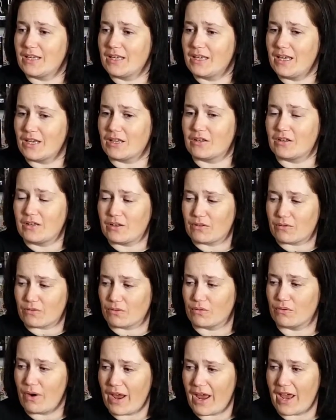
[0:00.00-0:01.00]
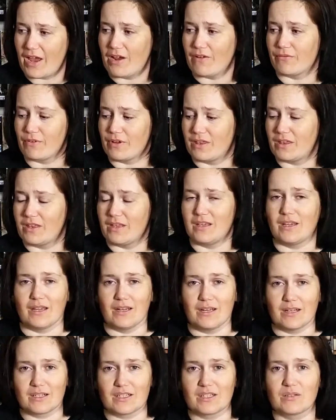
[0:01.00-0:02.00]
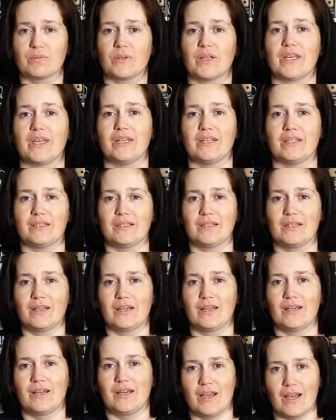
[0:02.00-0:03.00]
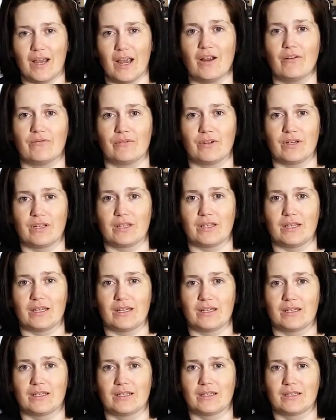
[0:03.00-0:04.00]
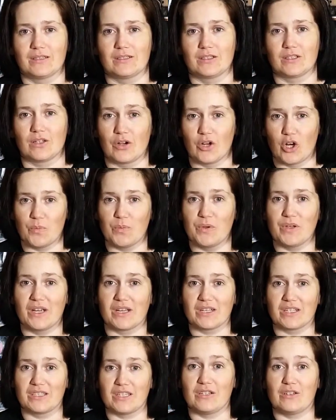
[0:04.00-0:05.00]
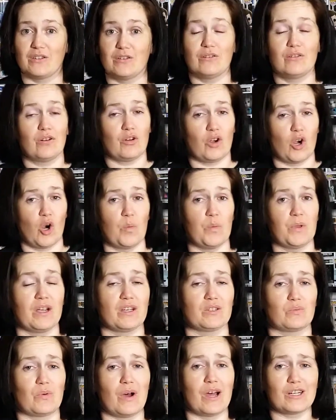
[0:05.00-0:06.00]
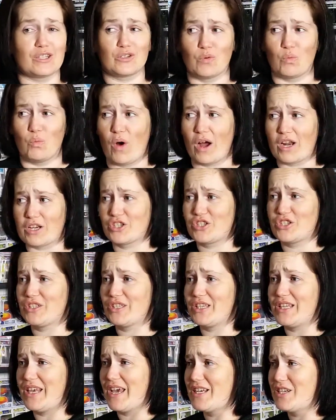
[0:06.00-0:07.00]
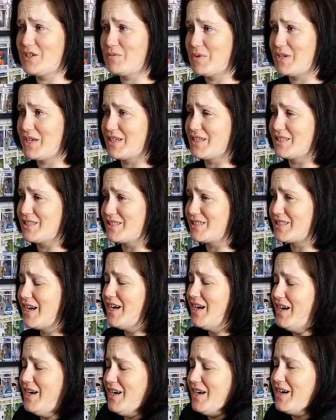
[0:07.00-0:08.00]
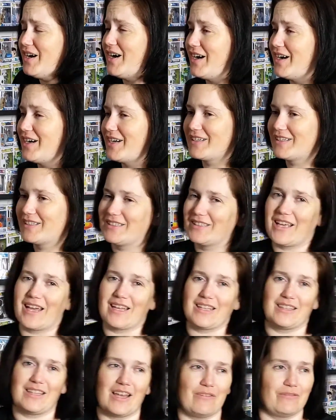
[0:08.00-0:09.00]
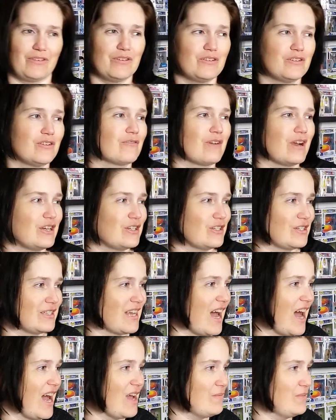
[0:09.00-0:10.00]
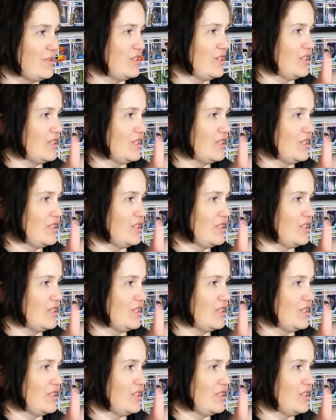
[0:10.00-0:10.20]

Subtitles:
get through everything and explain everything. So I hope you guys stay tuned. Hope you guys watch till the end because that view duration time is